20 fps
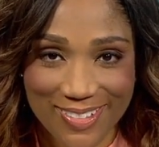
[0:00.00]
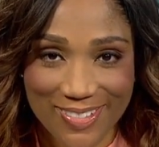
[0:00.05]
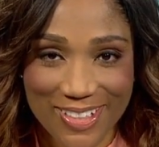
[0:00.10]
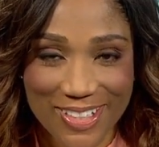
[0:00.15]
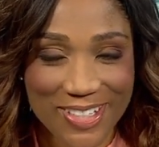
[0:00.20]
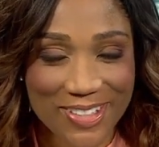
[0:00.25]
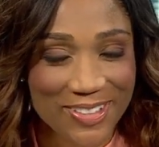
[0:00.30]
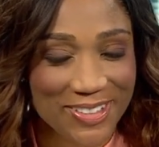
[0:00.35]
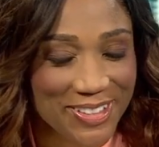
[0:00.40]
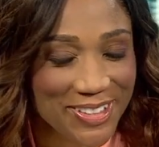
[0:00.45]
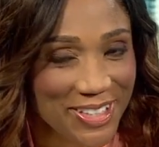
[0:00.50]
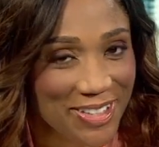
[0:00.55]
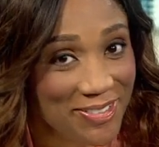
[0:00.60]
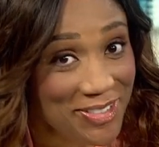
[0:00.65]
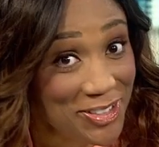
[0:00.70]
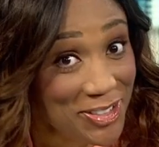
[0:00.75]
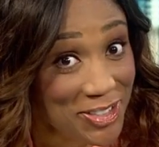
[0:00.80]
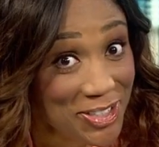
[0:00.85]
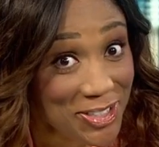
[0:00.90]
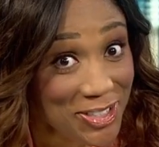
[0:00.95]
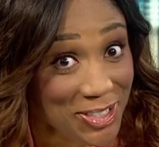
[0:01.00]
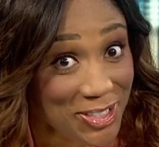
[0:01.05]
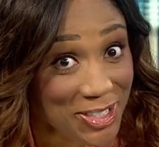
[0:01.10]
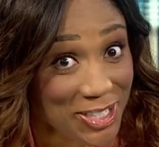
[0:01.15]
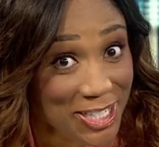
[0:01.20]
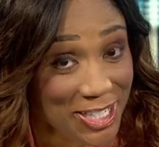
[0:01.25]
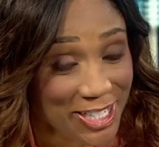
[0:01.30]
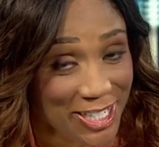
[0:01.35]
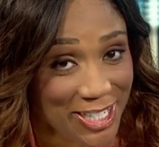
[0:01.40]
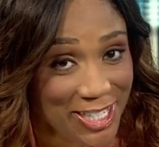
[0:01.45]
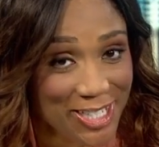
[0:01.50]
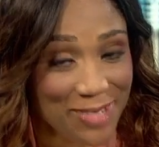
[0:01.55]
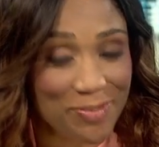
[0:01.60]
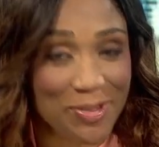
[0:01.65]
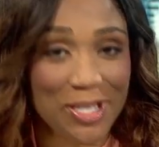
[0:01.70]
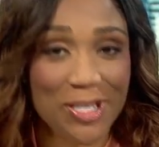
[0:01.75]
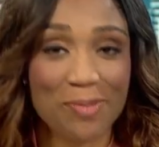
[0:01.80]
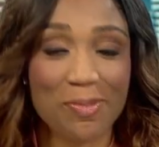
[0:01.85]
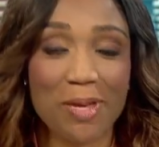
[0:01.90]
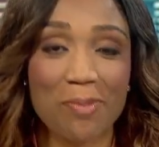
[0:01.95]
We know you love your
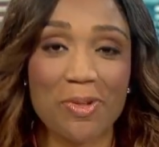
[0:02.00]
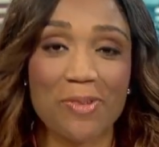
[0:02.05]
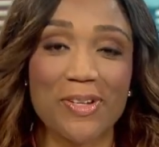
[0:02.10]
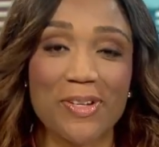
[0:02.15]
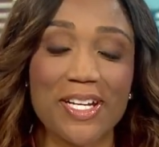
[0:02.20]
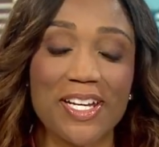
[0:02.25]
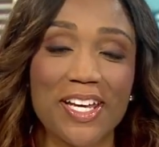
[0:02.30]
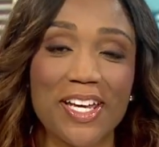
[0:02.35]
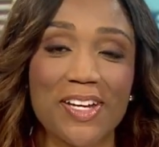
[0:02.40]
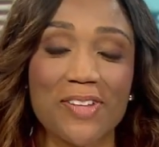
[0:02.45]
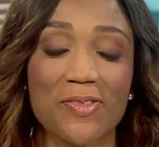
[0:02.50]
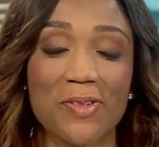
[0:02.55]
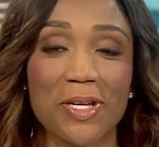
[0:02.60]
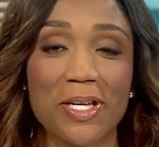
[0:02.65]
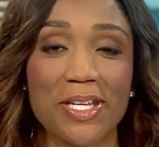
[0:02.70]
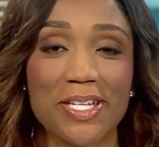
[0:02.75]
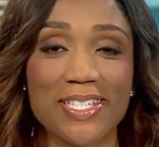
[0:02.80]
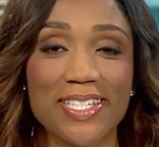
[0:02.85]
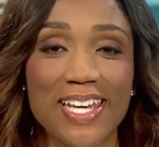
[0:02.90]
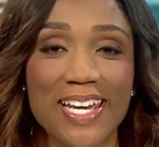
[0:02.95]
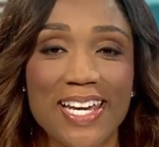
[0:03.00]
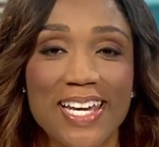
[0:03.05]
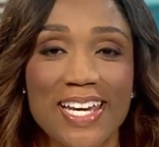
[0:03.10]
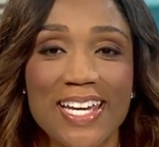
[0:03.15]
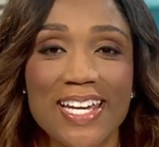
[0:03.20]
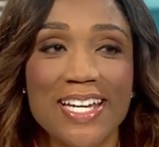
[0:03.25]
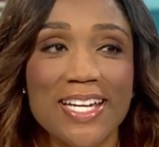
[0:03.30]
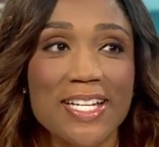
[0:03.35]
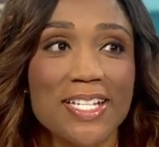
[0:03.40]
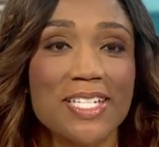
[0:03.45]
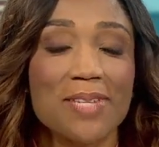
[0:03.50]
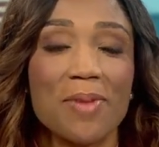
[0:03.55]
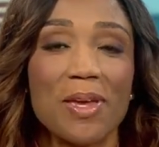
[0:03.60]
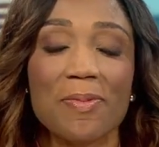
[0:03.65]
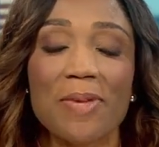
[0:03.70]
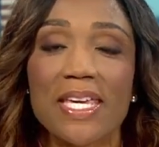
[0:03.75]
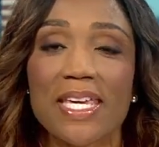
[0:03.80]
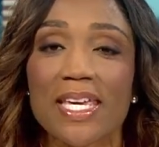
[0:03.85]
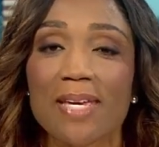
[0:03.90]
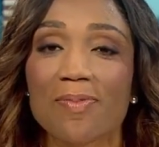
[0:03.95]
children, but you may be running out of ways to
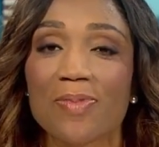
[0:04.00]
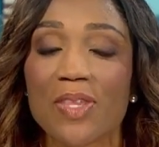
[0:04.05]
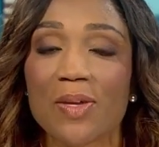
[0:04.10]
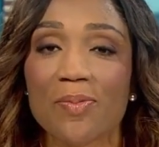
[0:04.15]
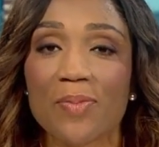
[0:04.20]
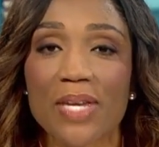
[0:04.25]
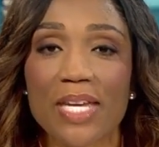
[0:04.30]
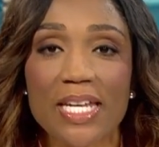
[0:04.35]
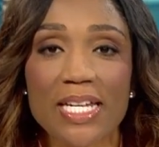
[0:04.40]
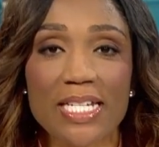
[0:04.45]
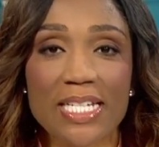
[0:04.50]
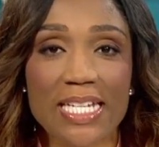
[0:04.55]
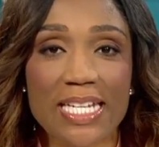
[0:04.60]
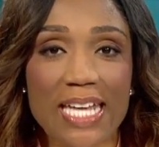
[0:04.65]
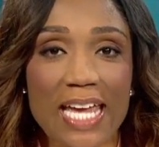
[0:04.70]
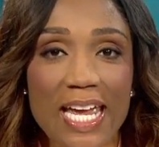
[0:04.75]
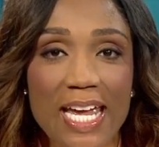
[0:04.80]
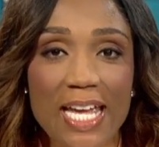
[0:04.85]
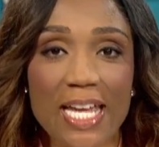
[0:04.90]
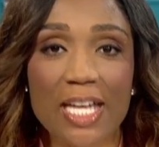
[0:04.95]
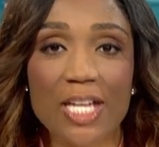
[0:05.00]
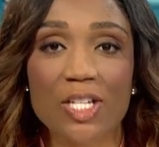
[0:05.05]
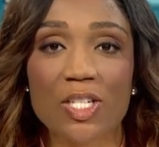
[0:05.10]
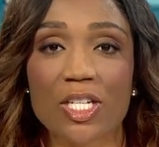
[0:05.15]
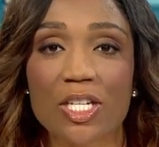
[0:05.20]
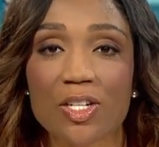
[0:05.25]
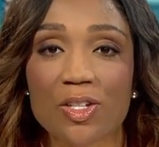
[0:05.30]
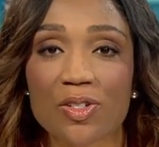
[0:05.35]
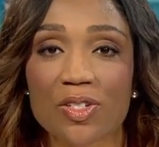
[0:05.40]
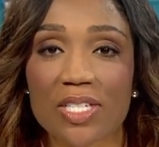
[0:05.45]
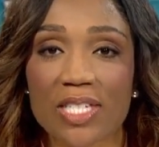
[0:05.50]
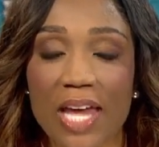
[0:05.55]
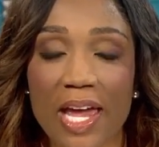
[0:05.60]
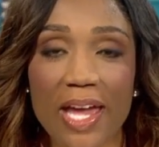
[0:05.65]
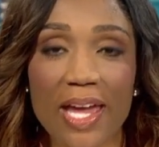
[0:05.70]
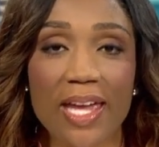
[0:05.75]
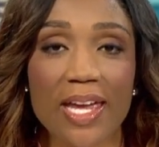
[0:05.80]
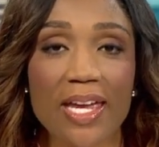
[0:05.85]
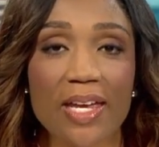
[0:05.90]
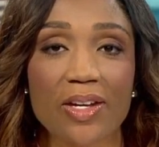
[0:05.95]
maybe keep them engaged,
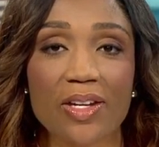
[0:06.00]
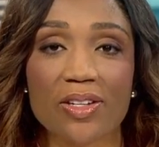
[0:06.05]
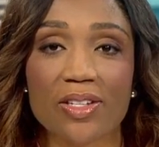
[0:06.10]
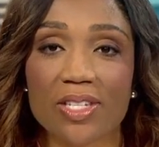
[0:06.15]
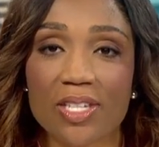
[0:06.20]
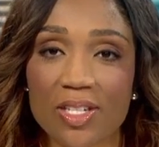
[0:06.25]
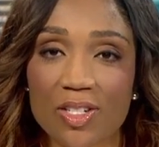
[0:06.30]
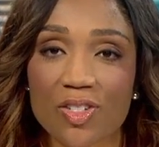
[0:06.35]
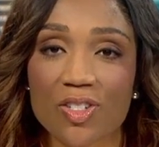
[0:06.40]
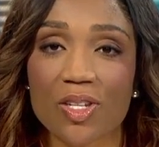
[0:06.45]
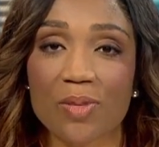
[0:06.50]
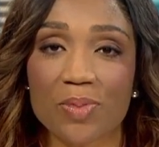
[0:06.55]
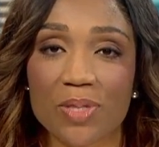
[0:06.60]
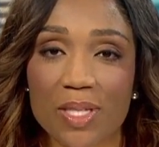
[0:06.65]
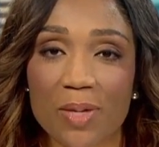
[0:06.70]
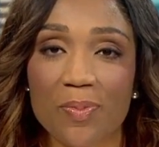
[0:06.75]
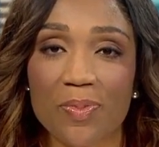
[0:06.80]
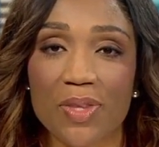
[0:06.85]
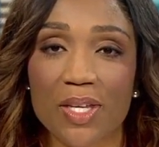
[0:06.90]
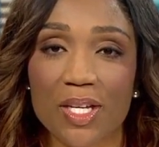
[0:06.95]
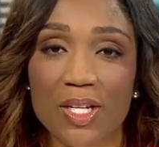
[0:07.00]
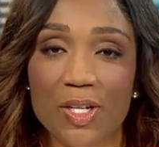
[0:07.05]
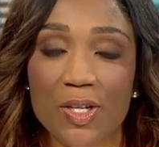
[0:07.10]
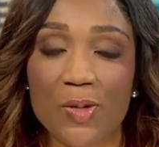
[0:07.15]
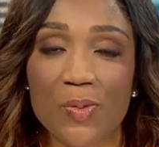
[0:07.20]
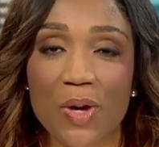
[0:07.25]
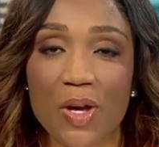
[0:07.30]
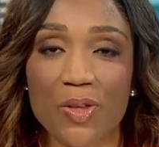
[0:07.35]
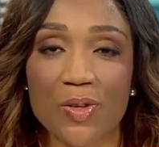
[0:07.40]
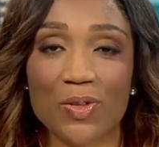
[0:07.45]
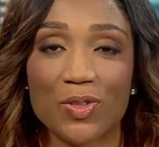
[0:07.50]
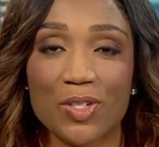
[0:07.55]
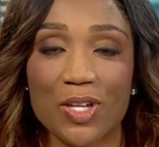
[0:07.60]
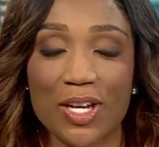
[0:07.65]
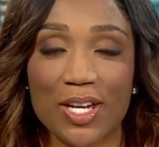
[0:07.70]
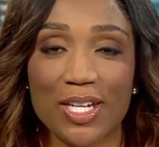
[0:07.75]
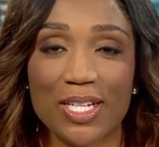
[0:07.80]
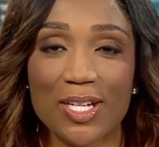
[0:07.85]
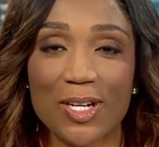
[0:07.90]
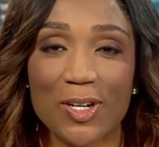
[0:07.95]
entertained, and teach them something new while they're
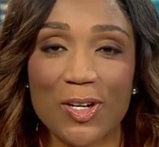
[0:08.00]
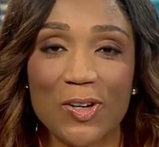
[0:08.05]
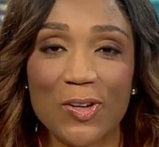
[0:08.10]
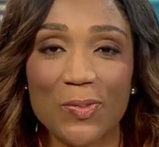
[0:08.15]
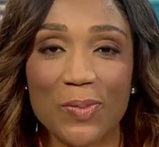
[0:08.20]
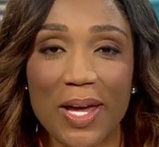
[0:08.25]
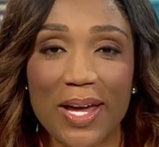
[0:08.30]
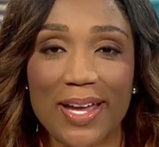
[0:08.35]
stuck at home.